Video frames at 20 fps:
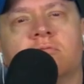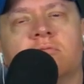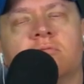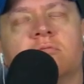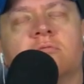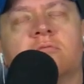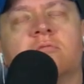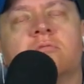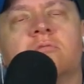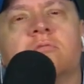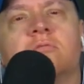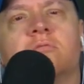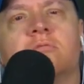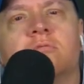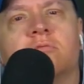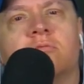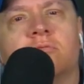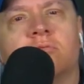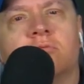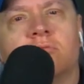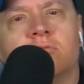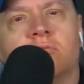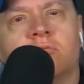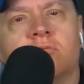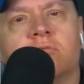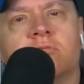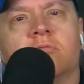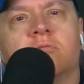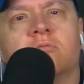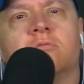
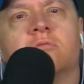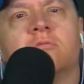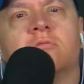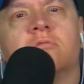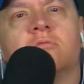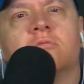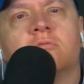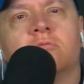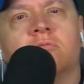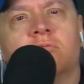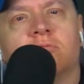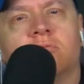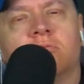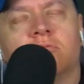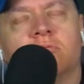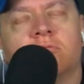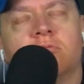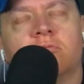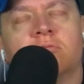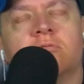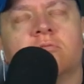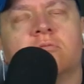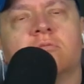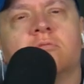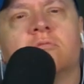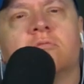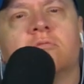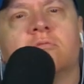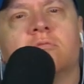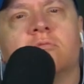
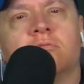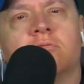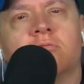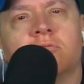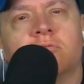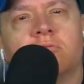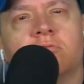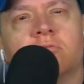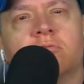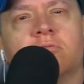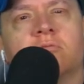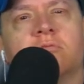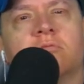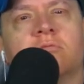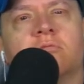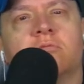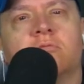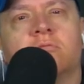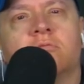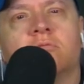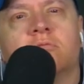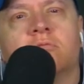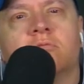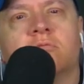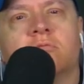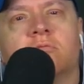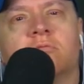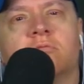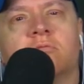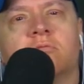
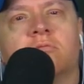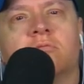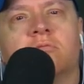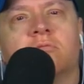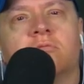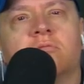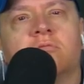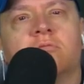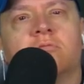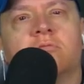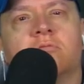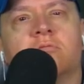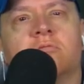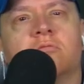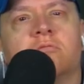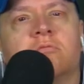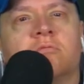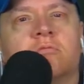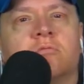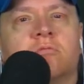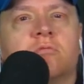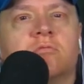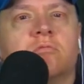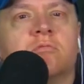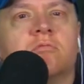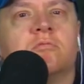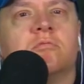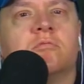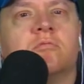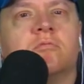
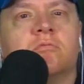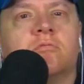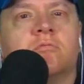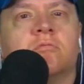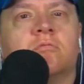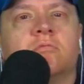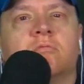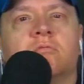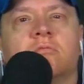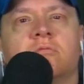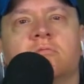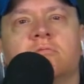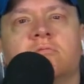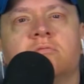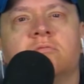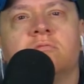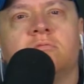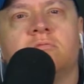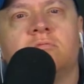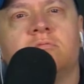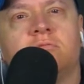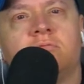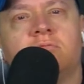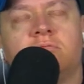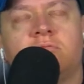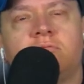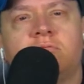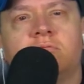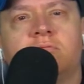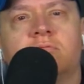
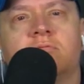The person shown says nothing.